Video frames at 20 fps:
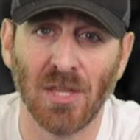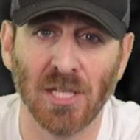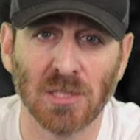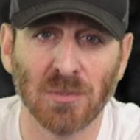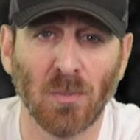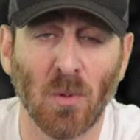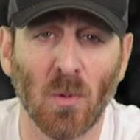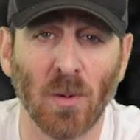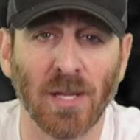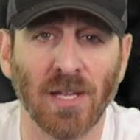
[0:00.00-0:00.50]
this
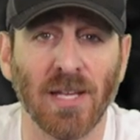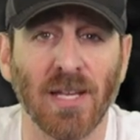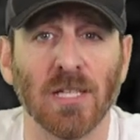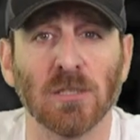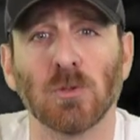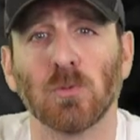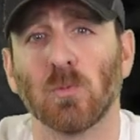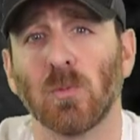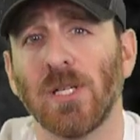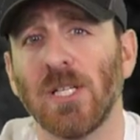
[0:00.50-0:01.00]
point,
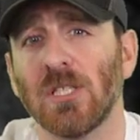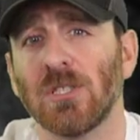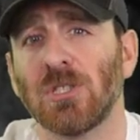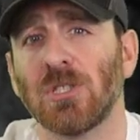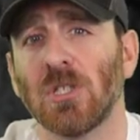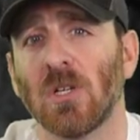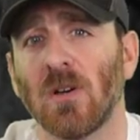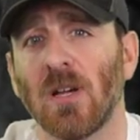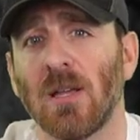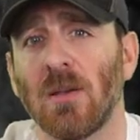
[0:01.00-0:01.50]
it's
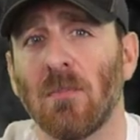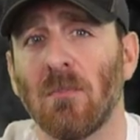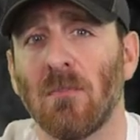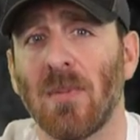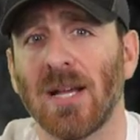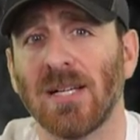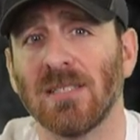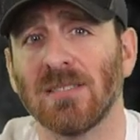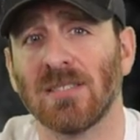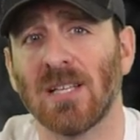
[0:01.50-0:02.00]
reassuring
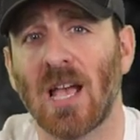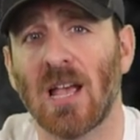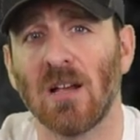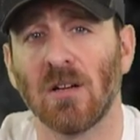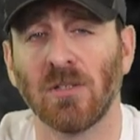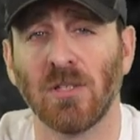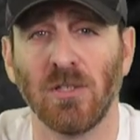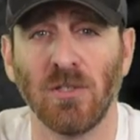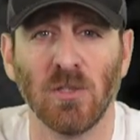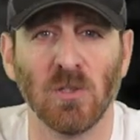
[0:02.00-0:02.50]
my
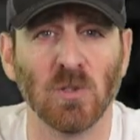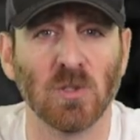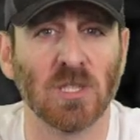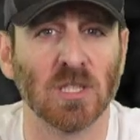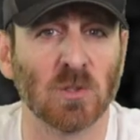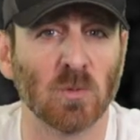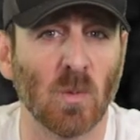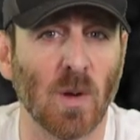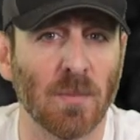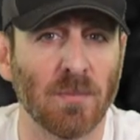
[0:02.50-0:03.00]
desire to use
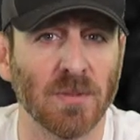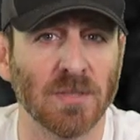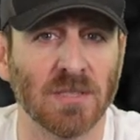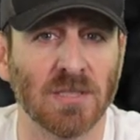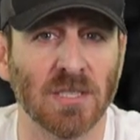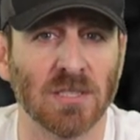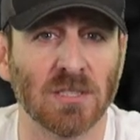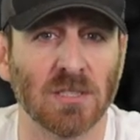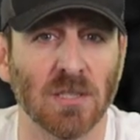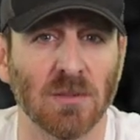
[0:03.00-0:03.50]
this weapon
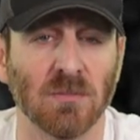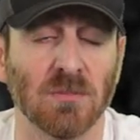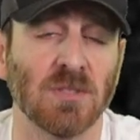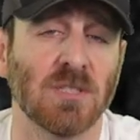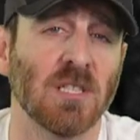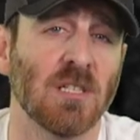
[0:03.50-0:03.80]
system